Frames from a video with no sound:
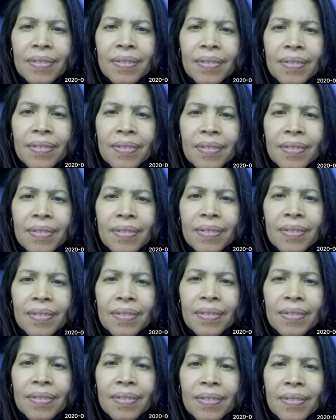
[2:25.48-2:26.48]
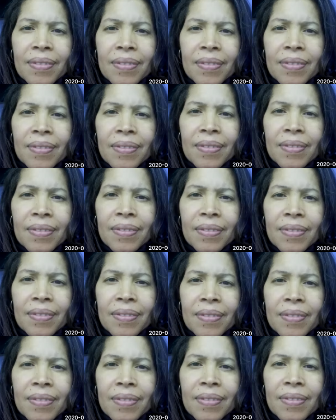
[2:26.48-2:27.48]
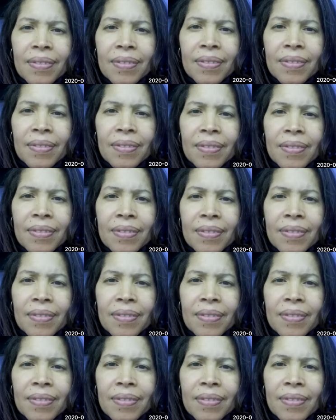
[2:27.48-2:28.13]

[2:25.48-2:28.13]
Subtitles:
Nobody speaks.